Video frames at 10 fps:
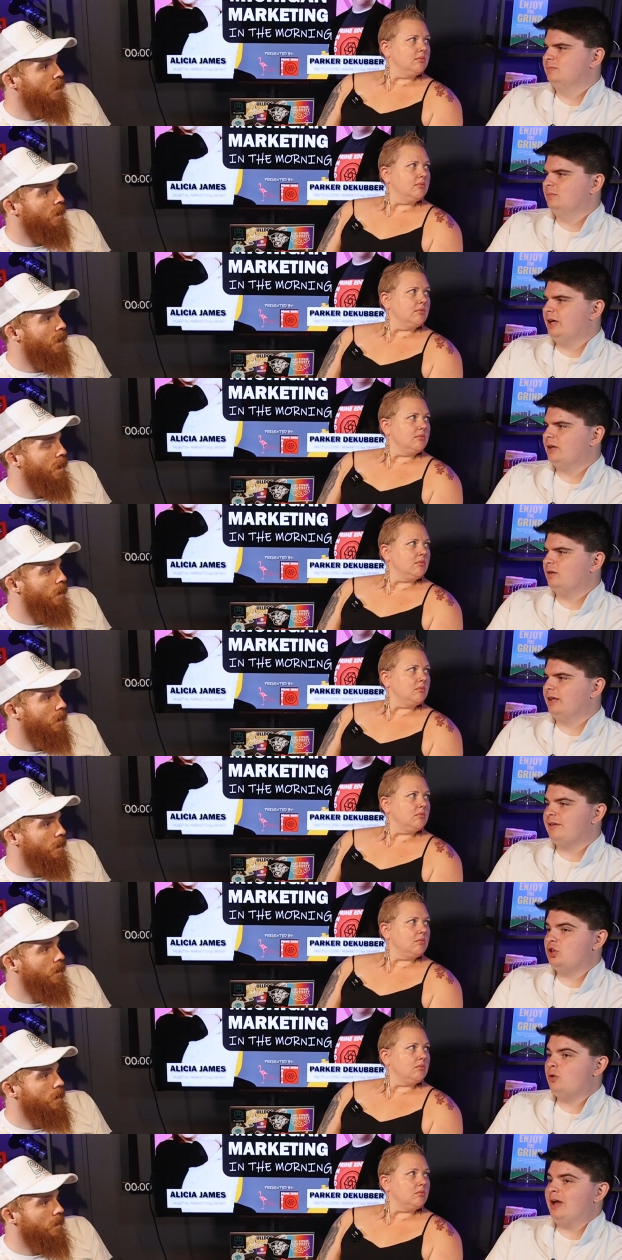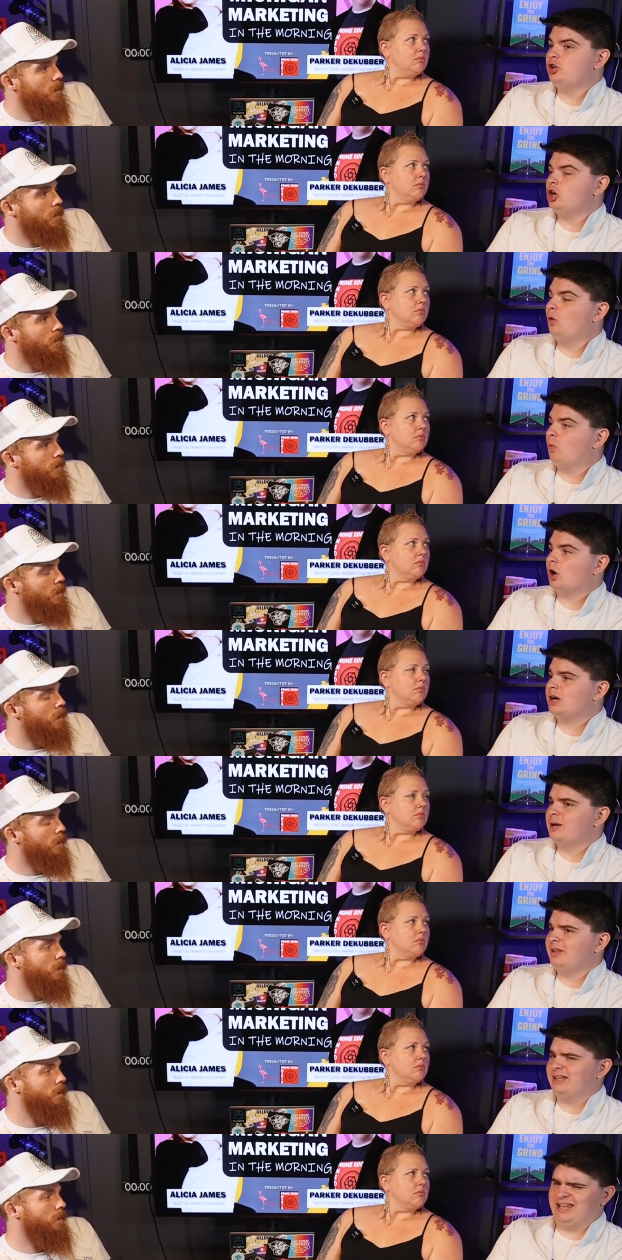Speaker 1: Like, like, like if you had no work,
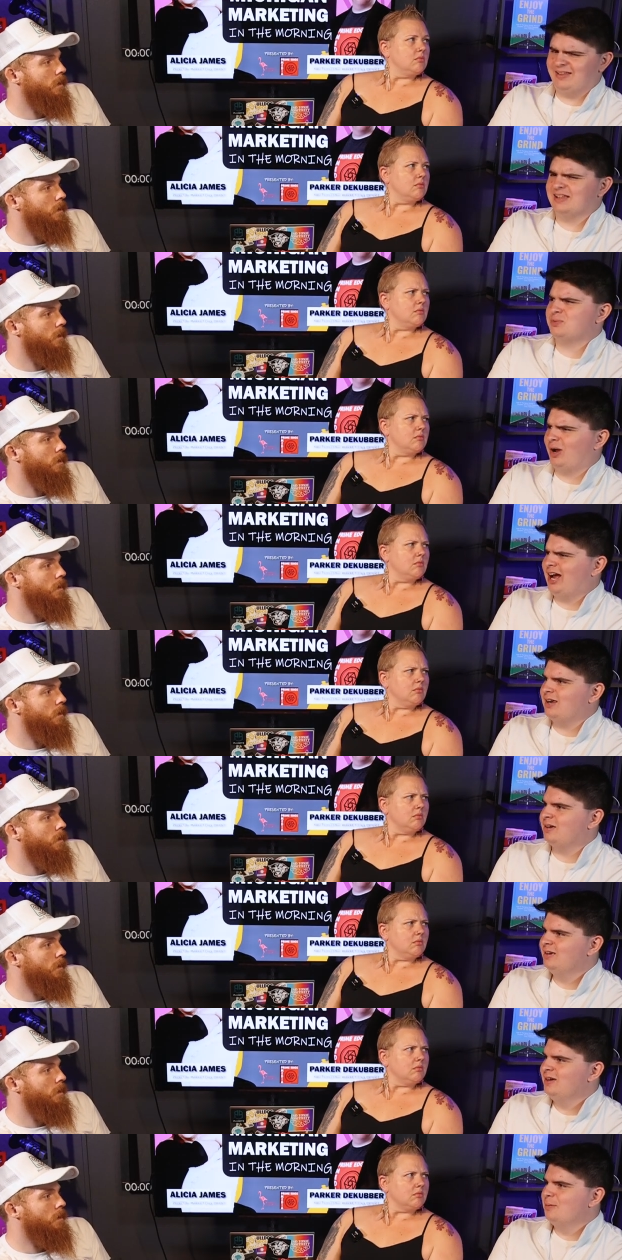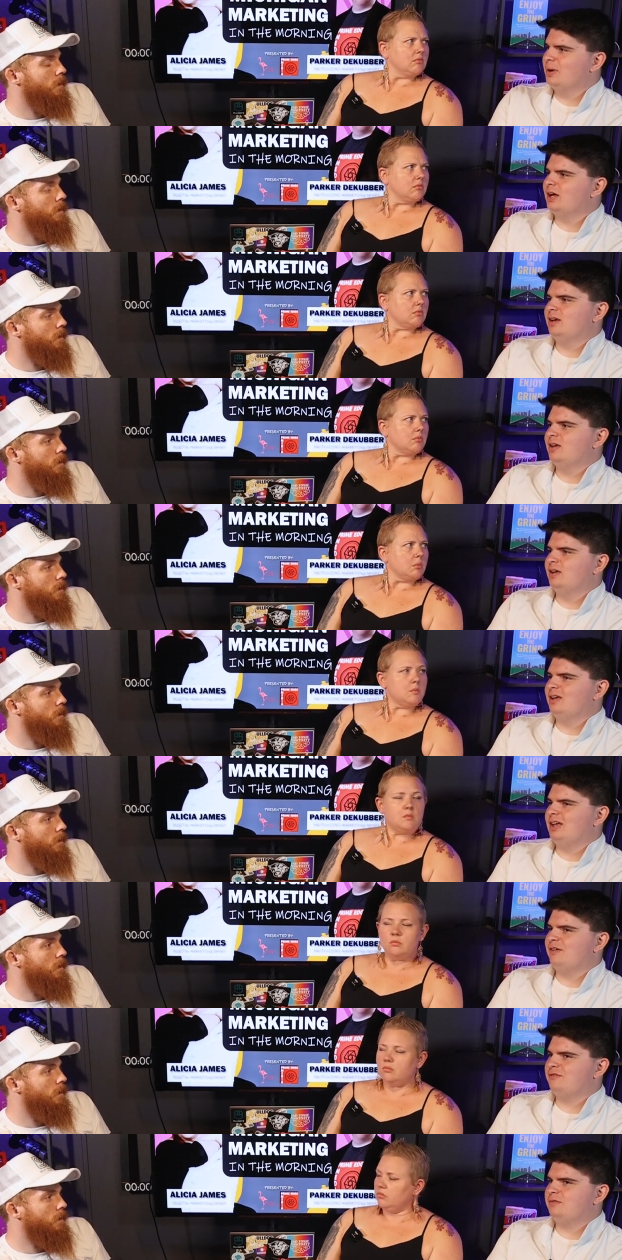I'd be like, yeah, that's why. But
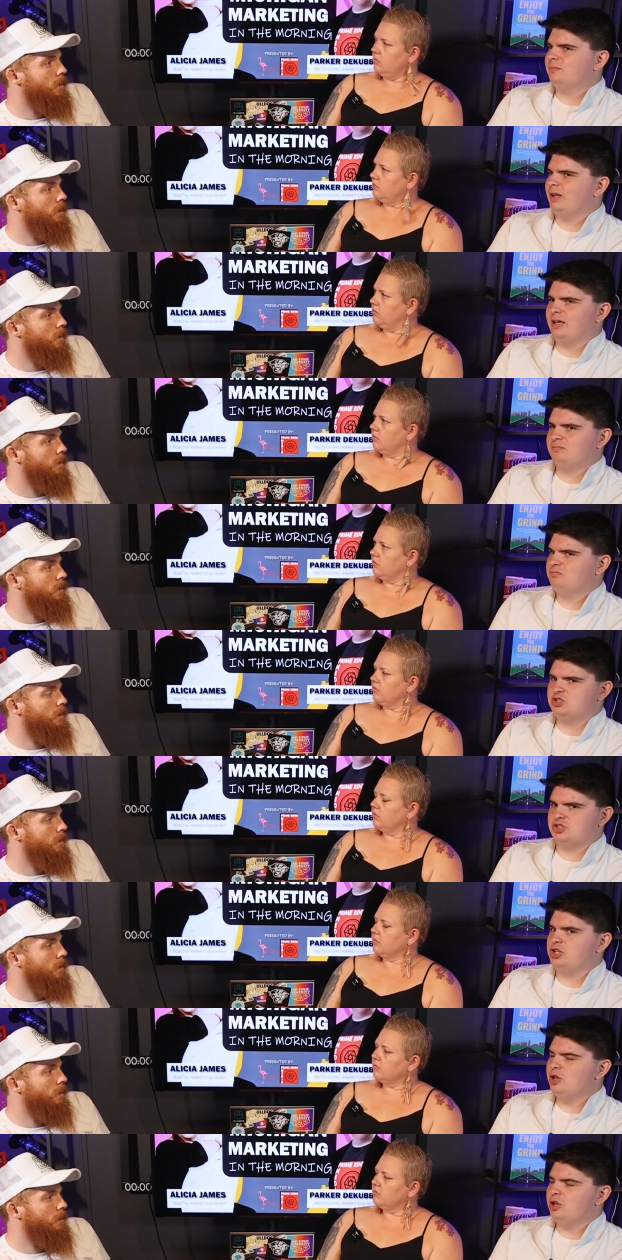if like just